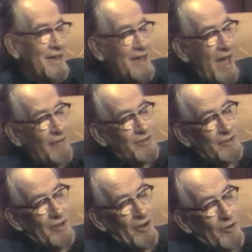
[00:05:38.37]
have to
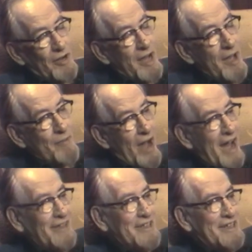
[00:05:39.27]
go
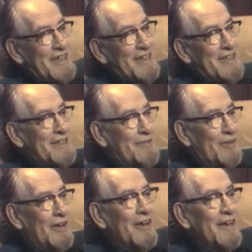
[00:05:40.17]
behind the scenes, as it
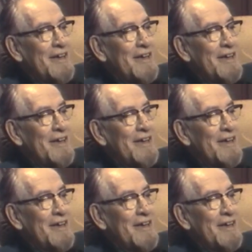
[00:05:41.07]
were,